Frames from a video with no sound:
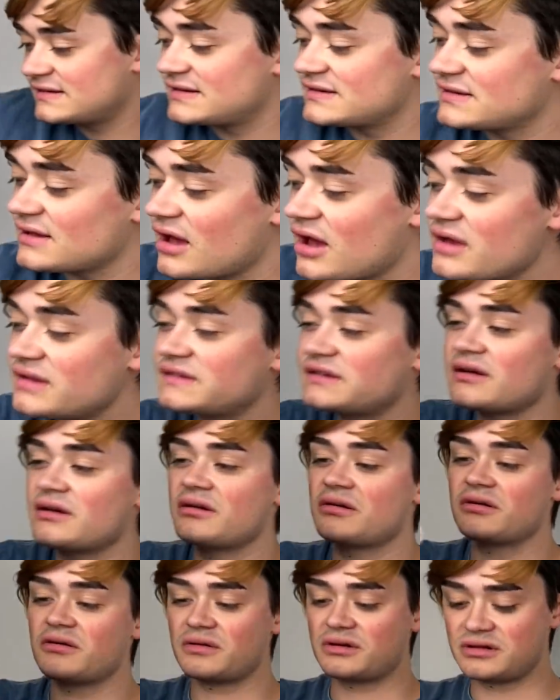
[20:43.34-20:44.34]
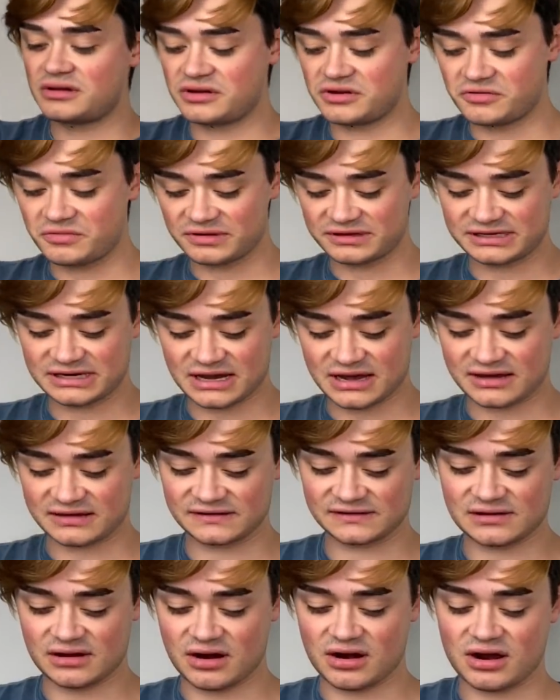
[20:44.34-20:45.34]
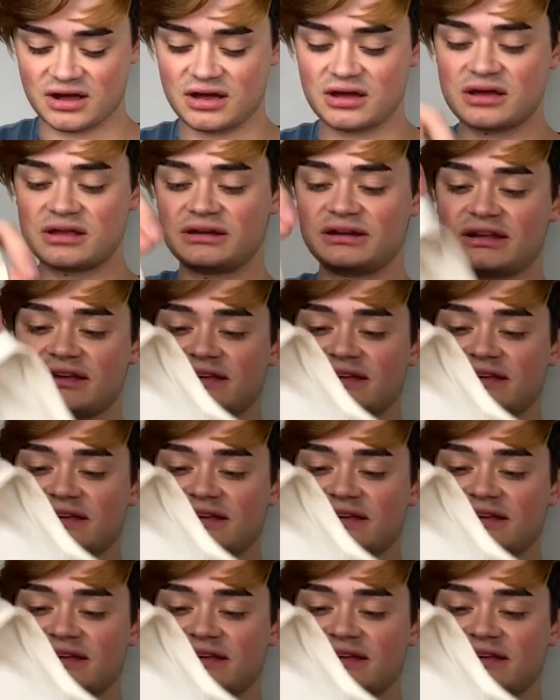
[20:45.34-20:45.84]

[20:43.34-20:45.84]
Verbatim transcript: is also new with Tag Zara and it